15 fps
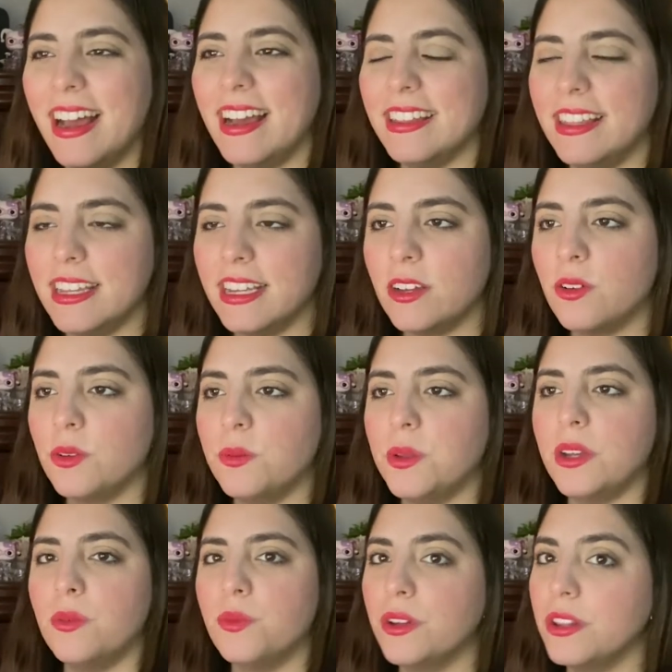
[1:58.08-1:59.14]
I think it could
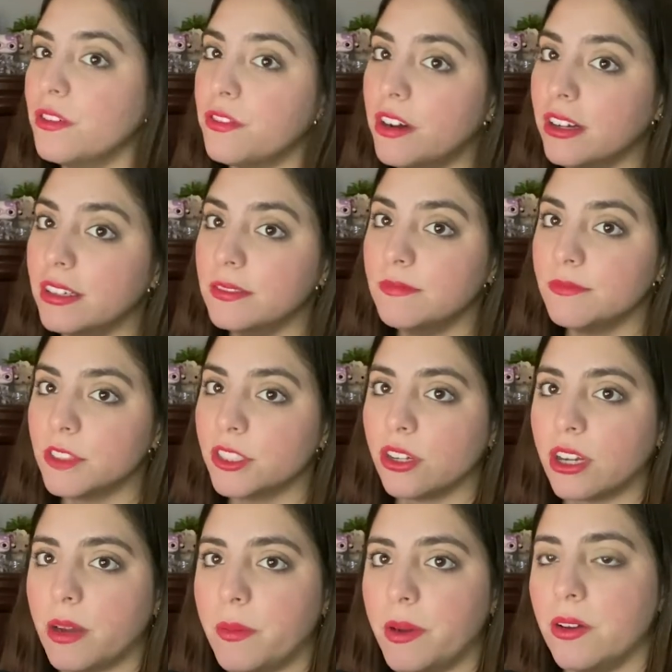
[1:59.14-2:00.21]
be really fun to
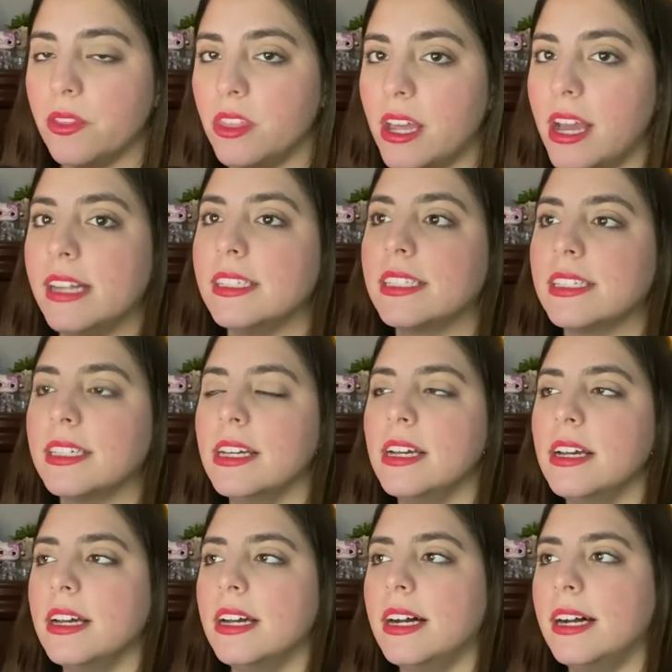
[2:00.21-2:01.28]
talk about that.
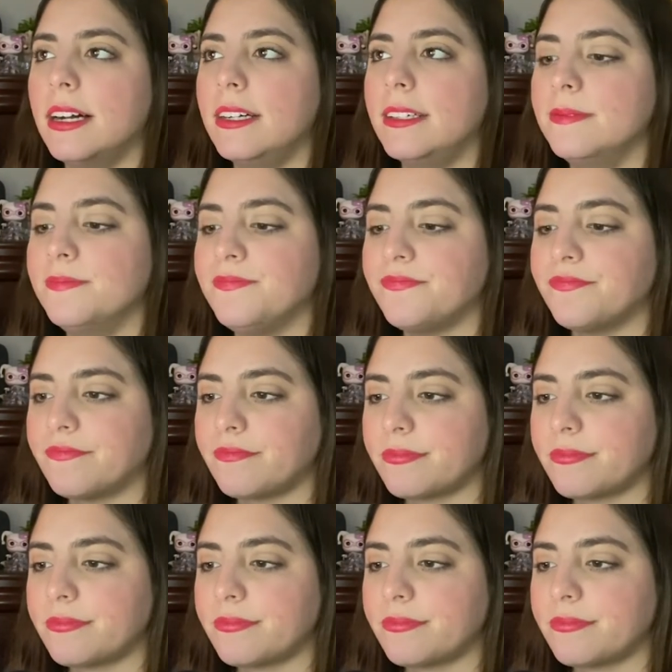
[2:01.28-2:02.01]
Um,